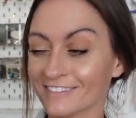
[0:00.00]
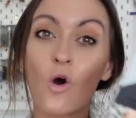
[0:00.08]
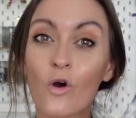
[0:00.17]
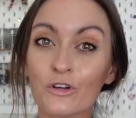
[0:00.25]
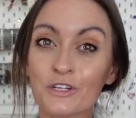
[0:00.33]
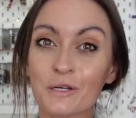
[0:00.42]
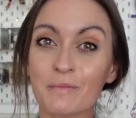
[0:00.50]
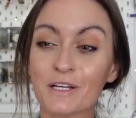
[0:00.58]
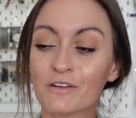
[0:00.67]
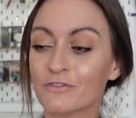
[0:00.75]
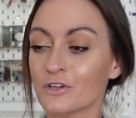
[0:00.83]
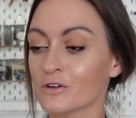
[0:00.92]
Or you can
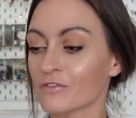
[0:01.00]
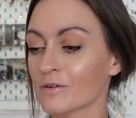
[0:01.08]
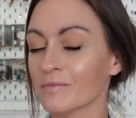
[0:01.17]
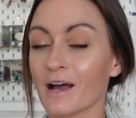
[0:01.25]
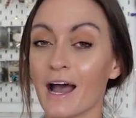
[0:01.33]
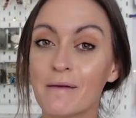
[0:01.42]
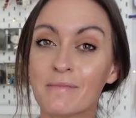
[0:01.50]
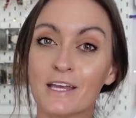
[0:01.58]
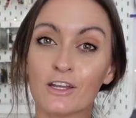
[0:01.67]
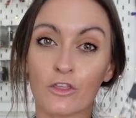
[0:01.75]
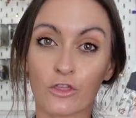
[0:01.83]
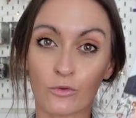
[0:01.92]
make a few of them. I
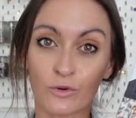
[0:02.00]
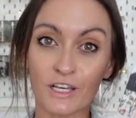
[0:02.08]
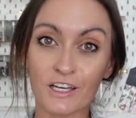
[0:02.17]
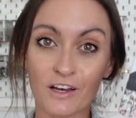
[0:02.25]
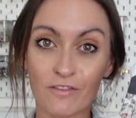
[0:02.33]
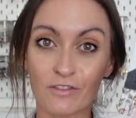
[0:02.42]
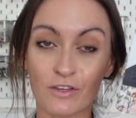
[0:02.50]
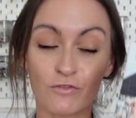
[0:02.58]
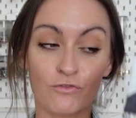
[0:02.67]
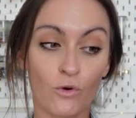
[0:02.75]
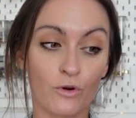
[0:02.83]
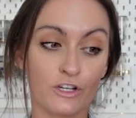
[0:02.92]
made 3 of the
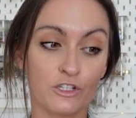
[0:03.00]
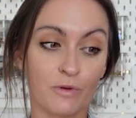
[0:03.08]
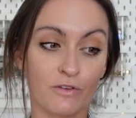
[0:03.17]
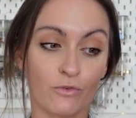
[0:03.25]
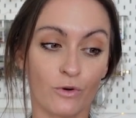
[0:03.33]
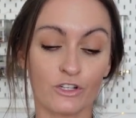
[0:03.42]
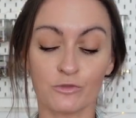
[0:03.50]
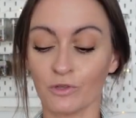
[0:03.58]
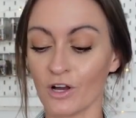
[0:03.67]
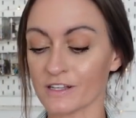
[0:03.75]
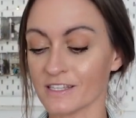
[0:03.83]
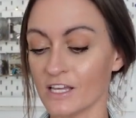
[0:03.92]
4-inch by 4-inch
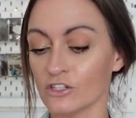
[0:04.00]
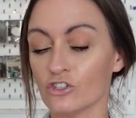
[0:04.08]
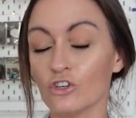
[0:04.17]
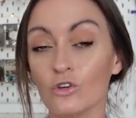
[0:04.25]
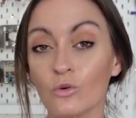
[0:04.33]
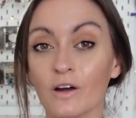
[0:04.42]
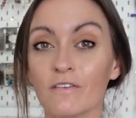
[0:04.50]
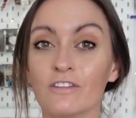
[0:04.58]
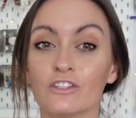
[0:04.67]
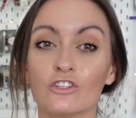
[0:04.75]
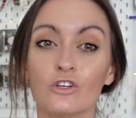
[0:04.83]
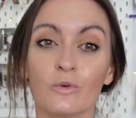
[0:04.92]
blocks and 2 of
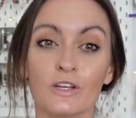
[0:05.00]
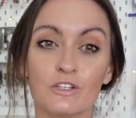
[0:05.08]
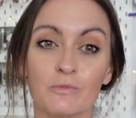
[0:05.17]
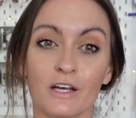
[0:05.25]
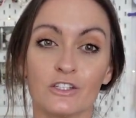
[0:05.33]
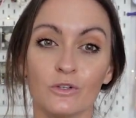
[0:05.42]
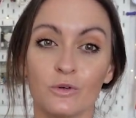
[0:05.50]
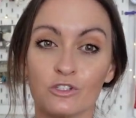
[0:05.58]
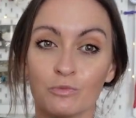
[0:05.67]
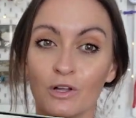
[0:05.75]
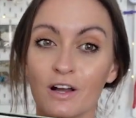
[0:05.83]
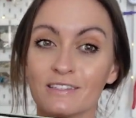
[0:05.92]
the 2-inch by
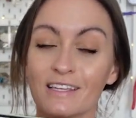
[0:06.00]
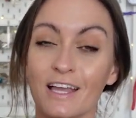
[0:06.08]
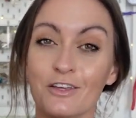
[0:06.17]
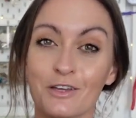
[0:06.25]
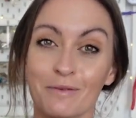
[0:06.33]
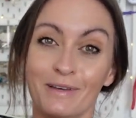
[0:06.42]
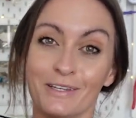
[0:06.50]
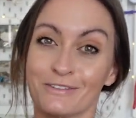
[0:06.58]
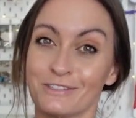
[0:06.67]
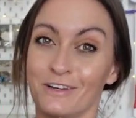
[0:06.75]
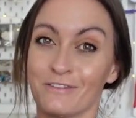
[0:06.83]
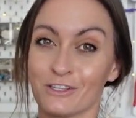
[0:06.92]
2-inch blocks, and you can make
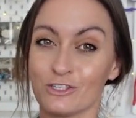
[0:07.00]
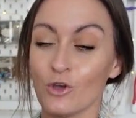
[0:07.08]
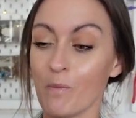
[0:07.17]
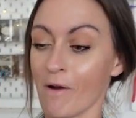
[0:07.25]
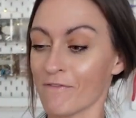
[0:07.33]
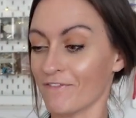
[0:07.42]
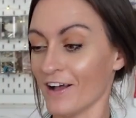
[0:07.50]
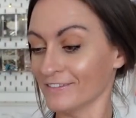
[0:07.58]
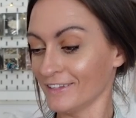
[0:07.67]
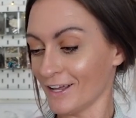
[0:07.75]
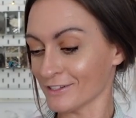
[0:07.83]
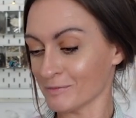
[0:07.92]
yourself a super fun
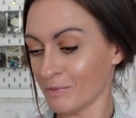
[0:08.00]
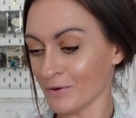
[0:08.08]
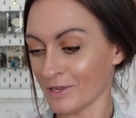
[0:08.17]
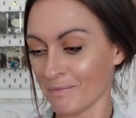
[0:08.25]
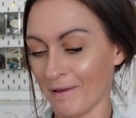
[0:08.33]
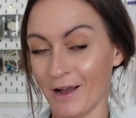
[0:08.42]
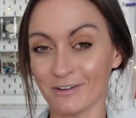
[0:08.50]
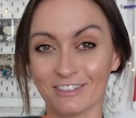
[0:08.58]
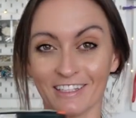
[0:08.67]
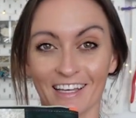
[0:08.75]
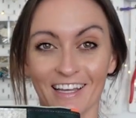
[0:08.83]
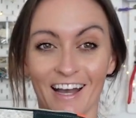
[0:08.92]
little spooky pouch
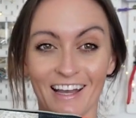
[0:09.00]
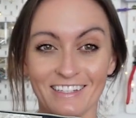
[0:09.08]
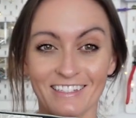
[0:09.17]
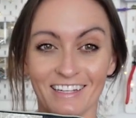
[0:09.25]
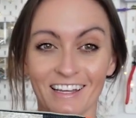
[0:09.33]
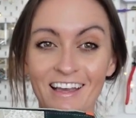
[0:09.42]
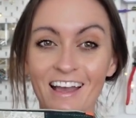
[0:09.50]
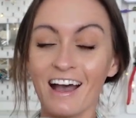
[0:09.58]
like I did.